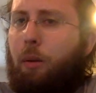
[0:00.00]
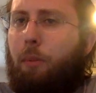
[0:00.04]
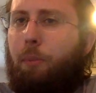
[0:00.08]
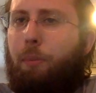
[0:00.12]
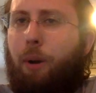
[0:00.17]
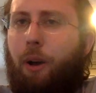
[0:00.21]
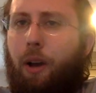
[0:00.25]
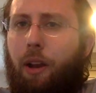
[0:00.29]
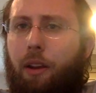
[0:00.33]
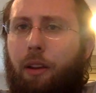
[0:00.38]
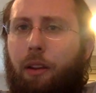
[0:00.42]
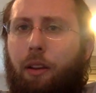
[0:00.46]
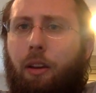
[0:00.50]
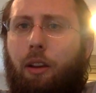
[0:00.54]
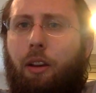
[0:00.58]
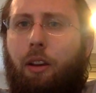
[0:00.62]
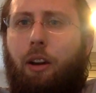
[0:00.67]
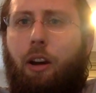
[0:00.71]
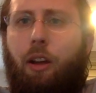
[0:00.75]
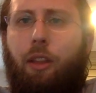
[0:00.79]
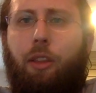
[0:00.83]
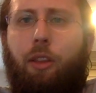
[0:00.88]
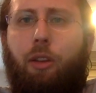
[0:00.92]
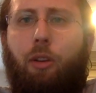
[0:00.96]
But
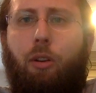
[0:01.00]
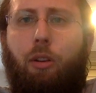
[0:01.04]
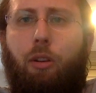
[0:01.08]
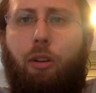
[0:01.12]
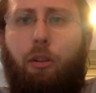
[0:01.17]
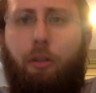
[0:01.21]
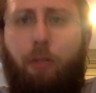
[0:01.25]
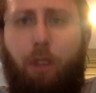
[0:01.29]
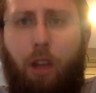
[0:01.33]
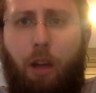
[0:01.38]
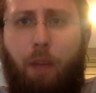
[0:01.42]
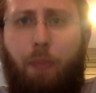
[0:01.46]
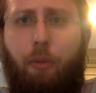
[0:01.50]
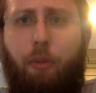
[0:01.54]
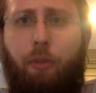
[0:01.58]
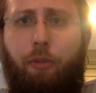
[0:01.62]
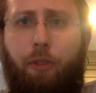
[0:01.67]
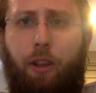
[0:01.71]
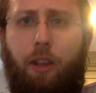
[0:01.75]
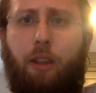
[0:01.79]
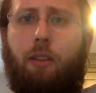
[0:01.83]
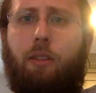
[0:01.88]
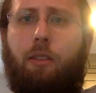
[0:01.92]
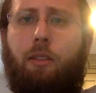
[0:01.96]
on the order of a couple
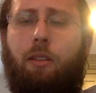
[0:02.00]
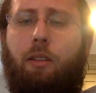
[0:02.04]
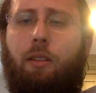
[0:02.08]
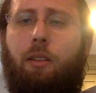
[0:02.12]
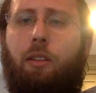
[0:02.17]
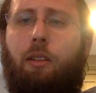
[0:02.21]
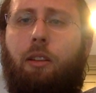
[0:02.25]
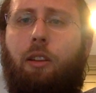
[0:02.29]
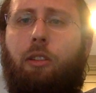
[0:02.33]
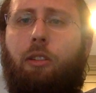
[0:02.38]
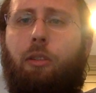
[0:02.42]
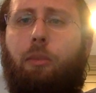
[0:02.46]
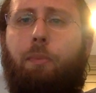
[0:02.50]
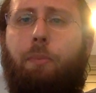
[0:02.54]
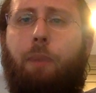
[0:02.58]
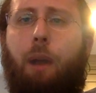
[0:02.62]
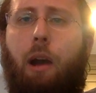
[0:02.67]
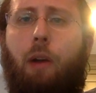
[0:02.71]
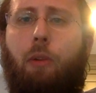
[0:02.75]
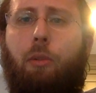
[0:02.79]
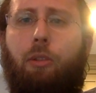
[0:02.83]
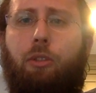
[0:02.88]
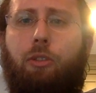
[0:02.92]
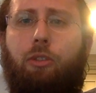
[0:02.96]
feet is
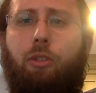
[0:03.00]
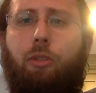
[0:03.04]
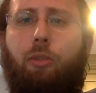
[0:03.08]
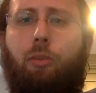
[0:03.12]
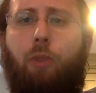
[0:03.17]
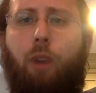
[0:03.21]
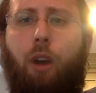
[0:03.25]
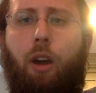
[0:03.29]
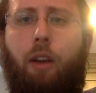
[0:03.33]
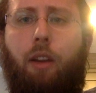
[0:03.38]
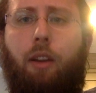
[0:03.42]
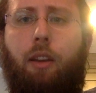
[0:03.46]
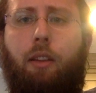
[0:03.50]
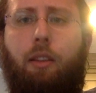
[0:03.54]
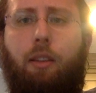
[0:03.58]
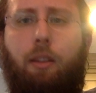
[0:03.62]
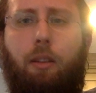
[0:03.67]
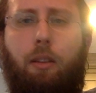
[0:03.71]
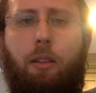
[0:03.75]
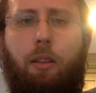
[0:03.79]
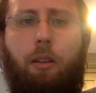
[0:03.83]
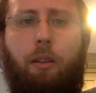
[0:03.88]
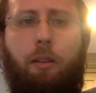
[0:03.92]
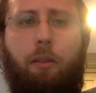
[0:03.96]
about what you'd want
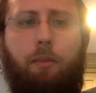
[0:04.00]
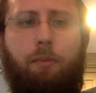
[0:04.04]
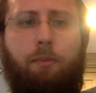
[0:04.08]
ideally.